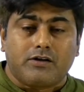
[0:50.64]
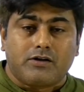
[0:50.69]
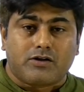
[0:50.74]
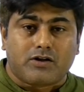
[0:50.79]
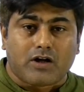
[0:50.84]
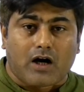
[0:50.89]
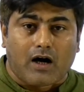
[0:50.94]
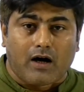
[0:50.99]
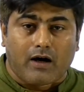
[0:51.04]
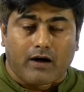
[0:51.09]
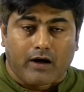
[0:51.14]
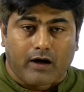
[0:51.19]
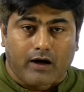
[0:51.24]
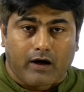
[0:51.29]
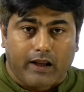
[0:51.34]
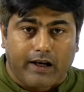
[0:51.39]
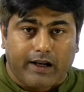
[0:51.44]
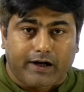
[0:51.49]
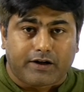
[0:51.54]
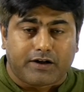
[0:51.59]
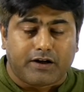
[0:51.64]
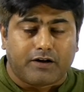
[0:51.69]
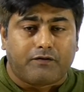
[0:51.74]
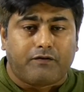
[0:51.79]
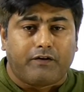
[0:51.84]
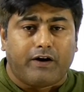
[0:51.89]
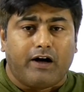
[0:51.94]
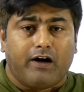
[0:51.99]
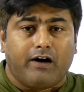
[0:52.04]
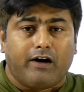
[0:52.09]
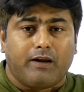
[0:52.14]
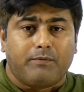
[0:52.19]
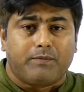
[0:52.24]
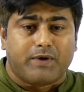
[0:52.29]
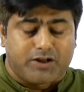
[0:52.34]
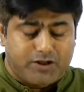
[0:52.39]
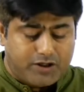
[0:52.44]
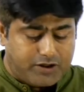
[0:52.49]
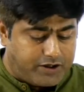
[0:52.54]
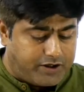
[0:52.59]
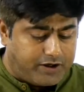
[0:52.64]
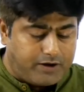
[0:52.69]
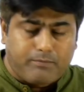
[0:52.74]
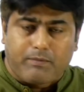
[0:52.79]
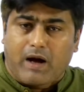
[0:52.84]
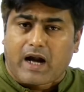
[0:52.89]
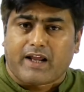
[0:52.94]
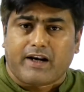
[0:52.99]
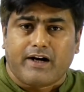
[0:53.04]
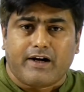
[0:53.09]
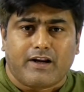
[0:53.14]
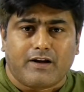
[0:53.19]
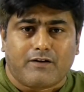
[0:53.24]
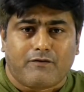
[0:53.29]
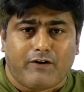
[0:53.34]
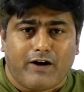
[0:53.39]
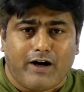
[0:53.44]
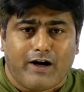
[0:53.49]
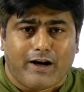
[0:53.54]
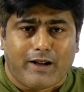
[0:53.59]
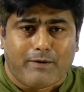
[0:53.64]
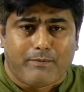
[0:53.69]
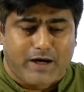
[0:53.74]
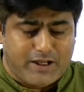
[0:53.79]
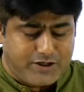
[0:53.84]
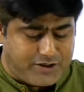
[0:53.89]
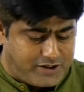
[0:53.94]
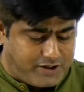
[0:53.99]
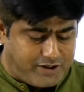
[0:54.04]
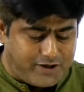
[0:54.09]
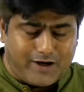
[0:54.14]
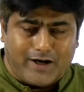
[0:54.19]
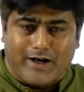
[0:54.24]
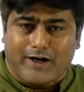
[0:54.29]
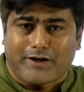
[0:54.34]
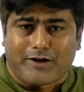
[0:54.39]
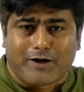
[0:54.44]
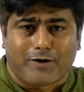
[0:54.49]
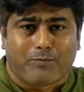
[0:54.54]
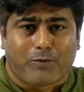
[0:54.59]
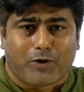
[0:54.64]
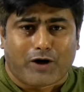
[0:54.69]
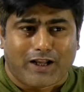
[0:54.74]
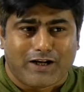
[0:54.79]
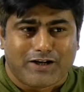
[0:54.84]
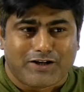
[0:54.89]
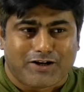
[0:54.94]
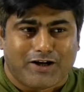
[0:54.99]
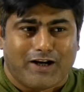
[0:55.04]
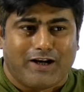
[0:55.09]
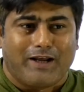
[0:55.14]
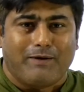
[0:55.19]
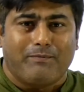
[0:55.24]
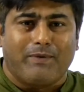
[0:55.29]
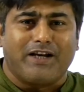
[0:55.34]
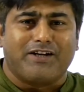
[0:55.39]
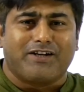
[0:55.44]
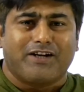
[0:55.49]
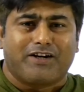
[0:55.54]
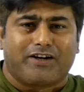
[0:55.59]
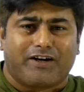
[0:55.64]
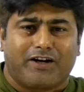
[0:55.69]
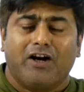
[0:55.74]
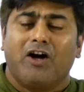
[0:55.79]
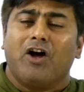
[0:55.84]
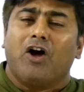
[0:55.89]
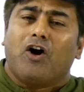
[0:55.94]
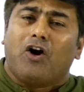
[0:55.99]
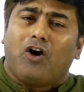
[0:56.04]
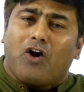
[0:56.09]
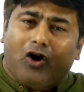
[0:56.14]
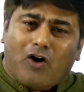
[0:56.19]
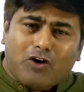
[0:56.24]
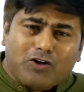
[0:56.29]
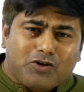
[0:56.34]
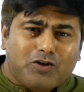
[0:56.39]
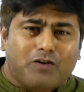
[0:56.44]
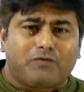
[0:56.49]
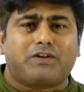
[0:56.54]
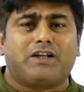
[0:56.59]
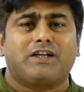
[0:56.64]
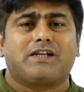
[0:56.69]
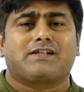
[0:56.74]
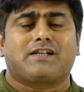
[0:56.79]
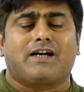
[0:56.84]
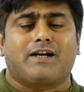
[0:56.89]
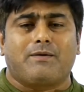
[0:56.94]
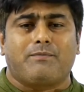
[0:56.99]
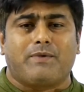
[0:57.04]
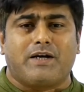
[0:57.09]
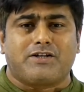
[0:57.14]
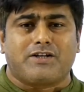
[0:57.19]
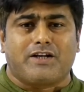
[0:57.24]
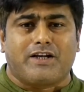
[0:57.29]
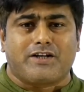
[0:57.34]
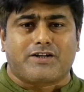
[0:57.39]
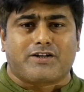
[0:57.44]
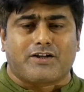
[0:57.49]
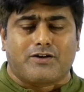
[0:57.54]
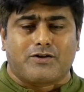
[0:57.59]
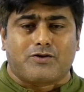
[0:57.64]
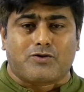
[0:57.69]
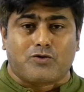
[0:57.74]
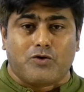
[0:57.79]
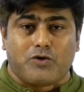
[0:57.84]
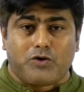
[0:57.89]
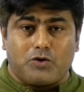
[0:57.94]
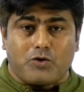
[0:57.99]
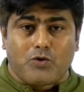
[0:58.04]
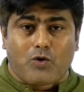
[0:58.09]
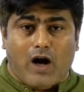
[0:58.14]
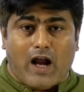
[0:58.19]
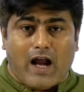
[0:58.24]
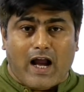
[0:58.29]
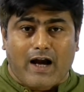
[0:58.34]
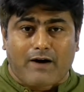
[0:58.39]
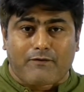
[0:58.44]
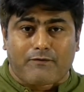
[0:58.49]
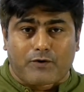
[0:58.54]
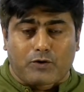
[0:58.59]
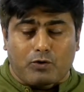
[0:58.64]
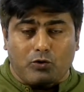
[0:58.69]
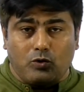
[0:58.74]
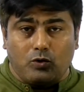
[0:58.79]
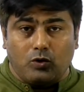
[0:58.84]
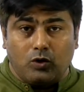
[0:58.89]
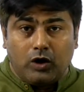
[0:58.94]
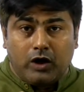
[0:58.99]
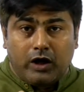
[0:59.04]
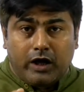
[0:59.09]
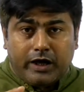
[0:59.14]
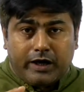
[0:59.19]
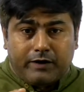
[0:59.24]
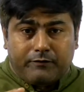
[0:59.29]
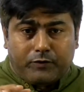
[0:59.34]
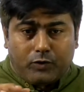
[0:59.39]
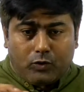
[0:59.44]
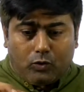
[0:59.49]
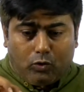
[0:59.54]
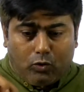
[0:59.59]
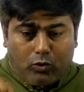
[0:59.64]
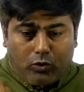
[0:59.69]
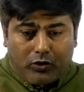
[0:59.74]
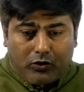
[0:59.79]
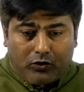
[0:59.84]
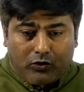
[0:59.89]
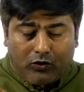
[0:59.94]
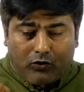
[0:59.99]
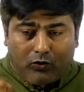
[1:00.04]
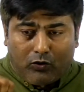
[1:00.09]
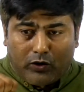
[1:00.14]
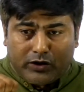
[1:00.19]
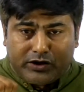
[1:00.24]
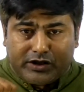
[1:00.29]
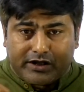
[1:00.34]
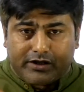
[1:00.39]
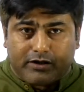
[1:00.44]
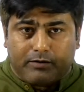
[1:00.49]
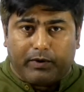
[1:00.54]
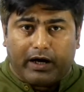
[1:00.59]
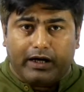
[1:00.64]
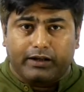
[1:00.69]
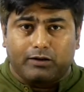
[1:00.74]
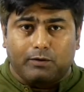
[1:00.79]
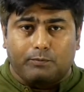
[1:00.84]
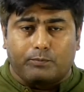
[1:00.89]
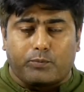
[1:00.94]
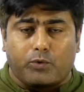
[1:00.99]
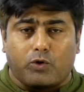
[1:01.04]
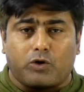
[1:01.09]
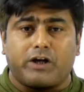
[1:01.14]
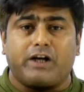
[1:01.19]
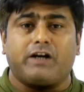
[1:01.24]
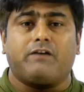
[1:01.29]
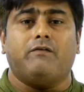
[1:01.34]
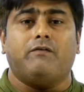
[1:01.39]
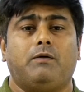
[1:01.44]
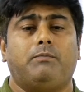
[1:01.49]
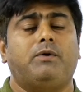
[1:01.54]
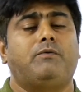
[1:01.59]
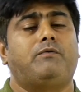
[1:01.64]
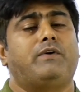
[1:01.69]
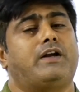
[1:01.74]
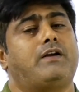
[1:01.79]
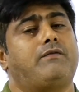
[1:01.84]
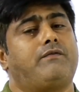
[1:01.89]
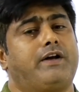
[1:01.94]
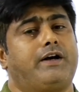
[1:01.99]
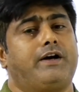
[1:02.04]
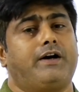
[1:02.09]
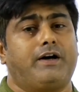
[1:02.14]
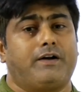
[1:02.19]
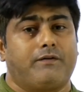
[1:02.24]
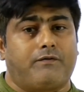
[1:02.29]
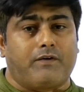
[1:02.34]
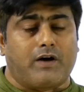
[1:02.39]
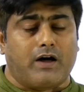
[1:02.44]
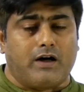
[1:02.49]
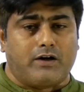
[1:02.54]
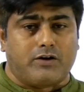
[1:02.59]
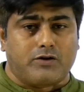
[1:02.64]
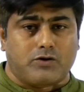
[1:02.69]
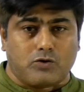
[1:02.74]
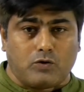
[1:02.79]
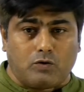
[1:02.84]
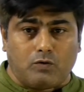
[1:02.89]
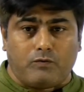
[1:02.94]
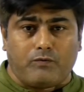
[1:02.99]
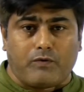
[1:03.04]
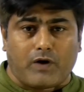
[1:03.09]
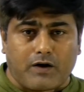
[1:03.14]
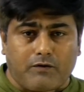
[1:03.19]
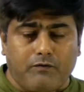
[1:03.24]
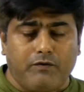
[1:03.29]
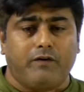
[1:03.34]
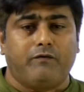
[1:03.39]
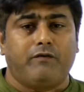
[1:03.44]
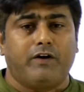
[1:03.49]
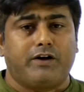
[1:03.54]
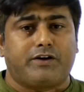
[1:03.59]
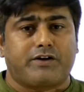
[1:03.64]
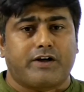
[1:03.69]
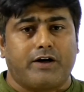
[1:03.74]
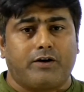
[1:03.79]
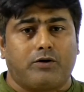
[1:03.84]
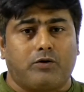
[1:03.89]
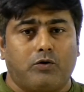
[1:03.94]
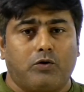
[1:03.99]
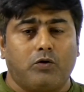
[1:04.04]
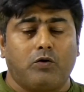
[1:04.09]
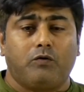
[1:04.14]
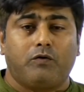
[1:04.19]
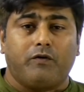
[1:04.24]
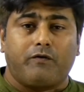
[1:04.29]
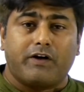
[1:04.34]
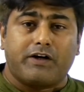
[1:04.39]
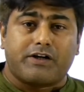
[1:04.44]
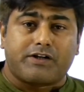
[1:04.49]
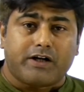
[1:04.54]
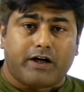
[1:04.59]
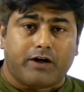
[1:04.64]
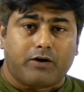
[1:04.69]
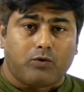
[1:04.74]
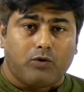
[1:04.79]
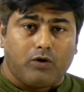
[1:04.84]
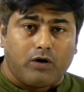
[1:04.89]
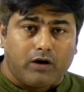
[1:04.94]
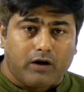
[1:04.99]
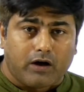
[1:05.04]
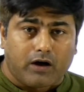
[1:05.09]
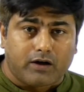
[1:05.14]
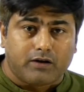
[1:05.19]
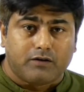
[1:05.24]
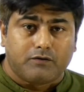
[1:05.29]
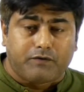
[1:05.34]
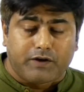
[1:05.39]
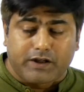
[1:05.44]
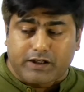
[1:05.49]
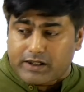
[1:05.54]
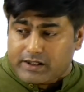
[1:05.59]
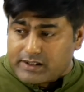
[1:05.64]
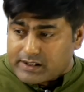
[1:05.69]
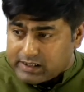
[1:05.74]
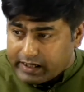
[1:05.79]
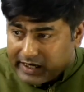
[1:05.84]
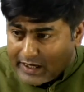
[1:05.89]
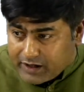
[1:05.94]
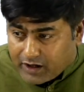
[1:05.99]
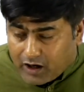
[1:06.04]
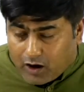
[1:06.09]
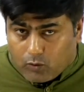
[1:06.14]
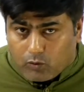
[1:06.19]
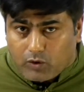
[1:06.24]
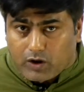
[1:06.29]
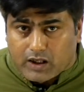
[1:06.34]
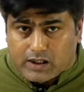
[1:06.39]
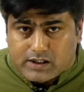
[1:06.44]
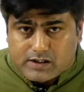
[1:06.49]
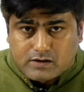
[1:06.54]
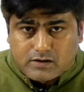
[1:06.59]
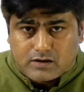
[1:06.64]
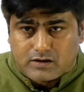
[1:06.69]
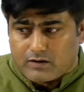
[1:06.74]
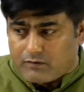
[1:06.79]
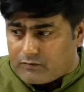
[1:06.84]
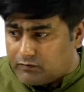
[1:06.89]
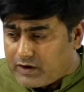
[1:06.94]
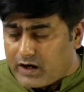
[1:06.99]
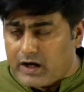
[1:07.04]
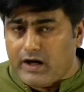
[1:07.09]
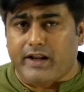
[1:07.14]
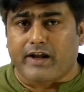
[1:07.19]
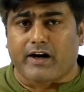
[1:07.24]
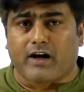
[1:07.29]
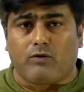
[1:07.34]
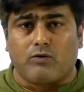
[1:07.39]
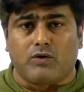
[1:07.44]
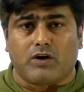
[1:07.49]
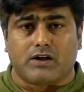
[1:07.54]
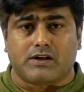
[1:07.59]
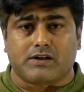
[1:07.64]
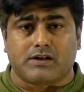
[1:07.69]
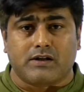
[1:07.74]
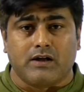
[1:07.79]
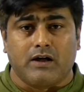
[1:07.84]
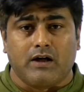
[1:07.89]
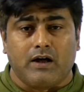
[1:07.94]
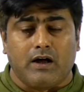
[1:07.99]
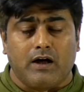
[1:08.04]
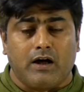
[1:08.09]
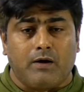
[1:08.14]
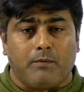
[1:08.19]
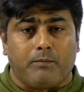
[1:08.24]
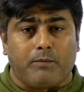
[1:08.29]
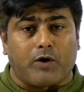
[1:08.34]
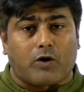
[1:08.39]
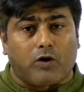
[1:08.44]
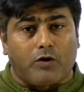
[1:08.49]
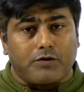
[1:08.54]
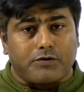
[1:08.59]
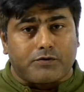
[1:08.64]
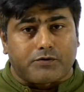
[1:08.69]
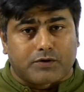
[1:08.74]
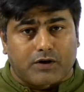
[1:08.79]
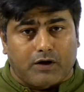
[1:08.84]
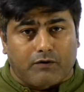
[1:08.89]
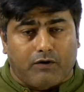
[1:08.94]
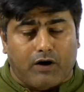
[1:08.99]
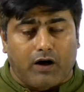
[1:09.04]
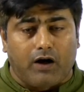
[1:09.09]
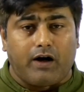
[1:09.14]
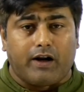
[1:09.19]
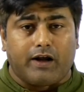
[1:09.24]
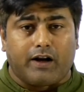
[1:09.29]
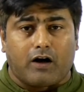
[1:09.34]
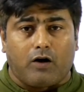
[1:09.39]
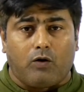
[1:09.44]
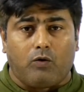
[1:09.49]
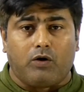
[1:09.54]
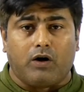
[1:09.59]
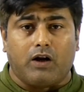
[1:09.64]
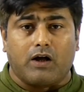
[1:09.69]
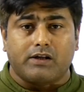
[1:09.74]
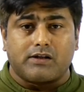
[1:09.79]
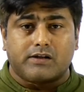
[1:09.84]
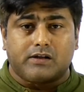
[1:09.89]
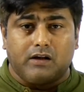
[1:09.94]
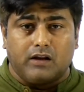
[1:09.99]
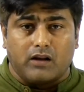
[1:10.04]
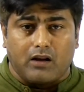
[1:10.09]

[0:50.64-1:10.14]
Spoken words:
Electric field, imaginary; magnetic field, imaginary; electric potential, imaginary. Lots of things are imagination. So you have to, if you go just by the book, it be very difficult. So what we will try to do, we will try to learn physics around us, the world around us, because the world around us